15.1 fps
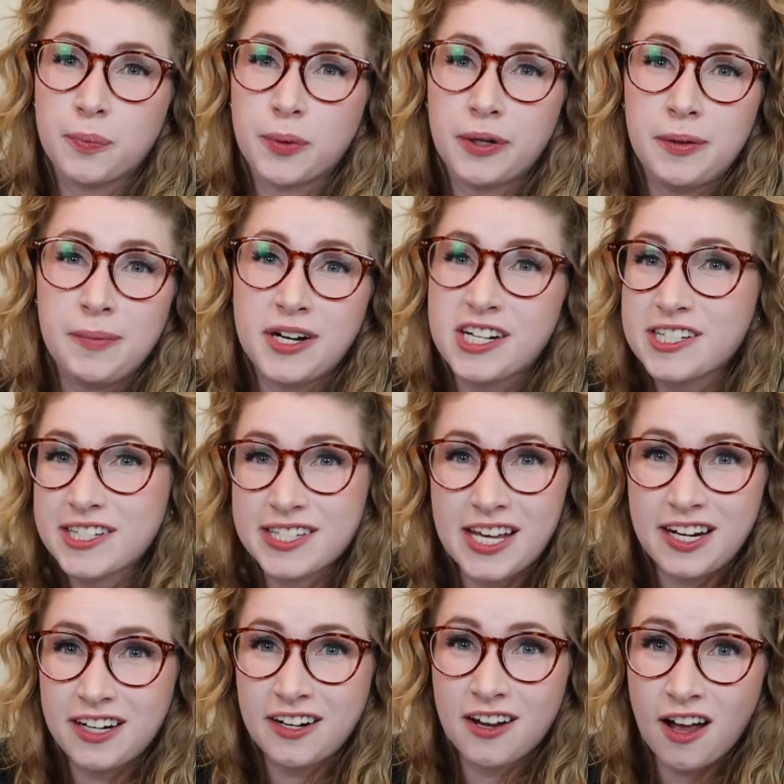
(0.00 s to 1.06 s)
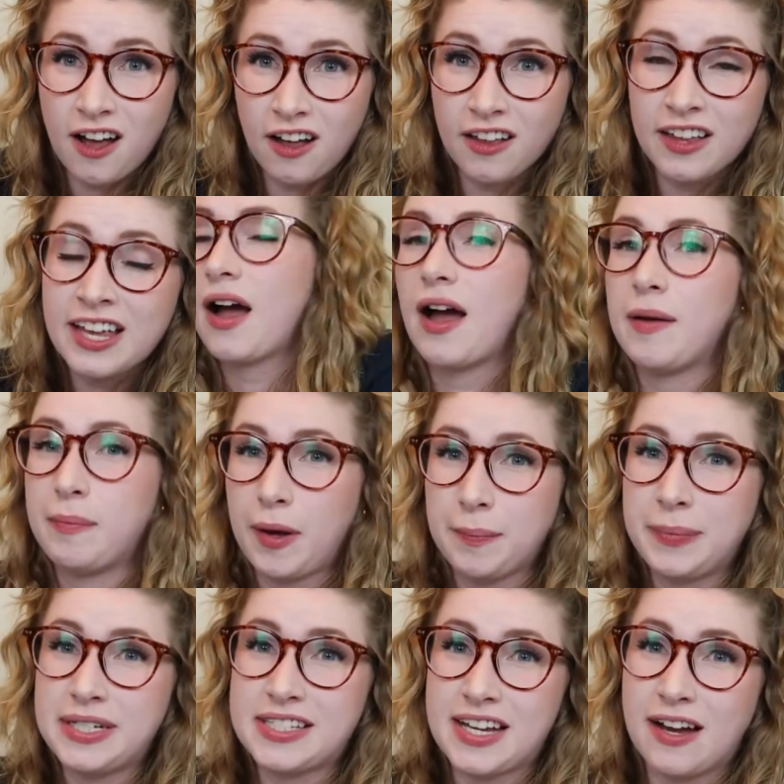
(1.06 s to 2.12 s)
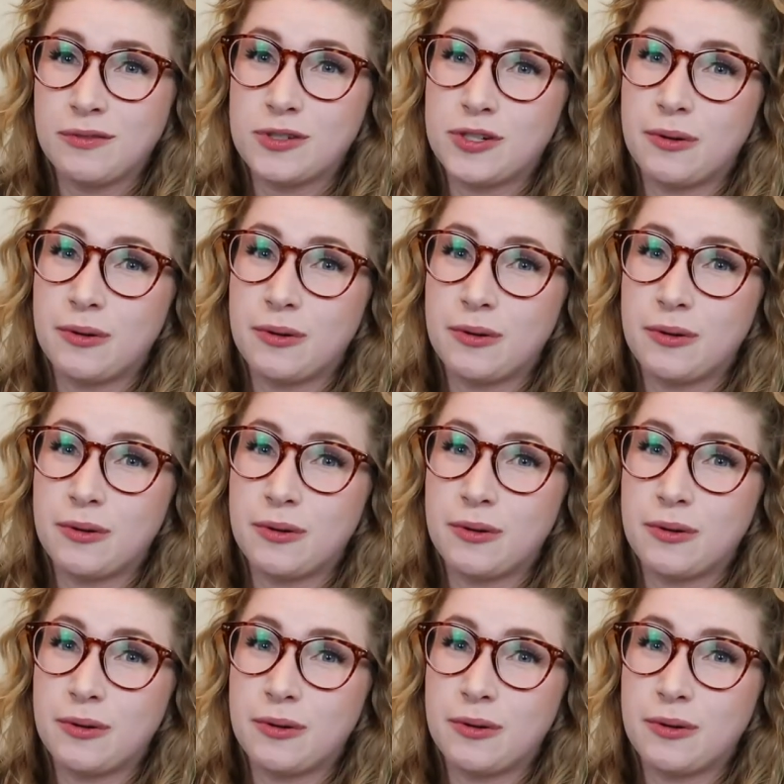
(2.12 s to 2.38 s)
pretty much said it all. I bump it down